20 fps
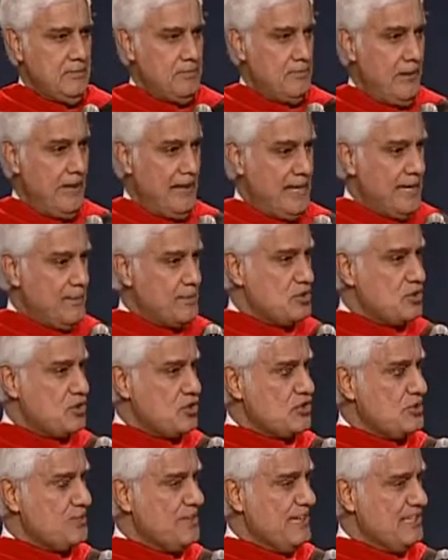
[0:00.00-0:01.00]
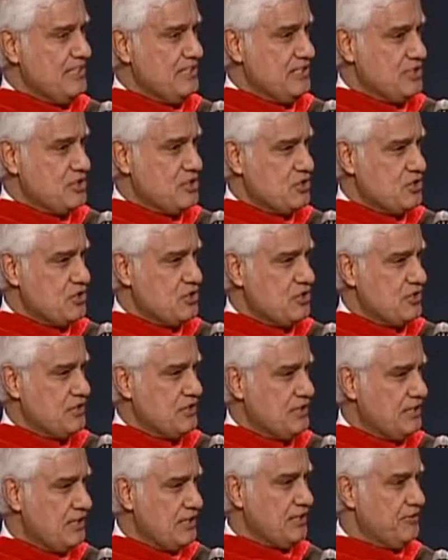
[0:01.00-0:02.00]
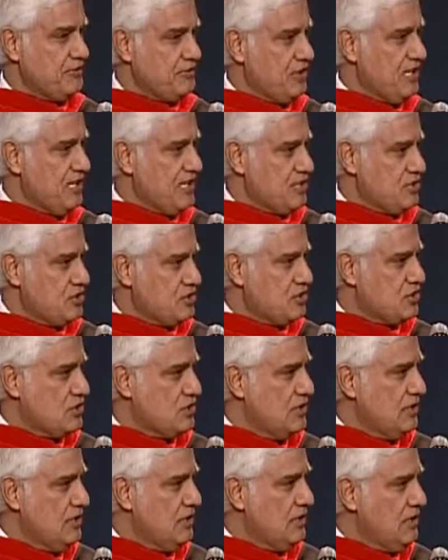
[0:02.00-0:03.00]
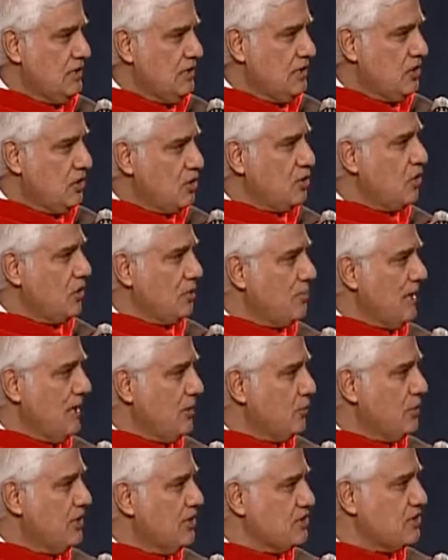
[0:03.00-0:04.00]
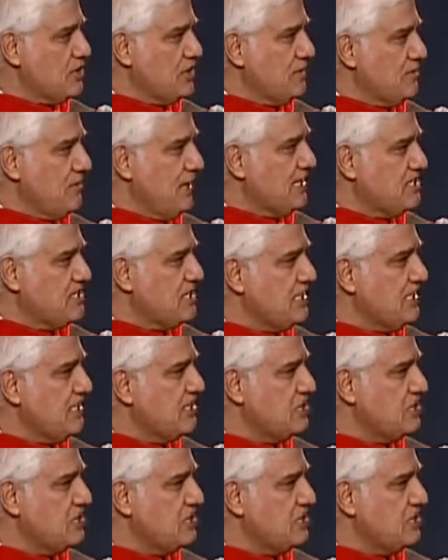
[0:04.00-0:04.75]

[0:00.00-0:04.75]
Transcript: My name is Ozymandias, King of Kings. Look on my works, ye mighty, and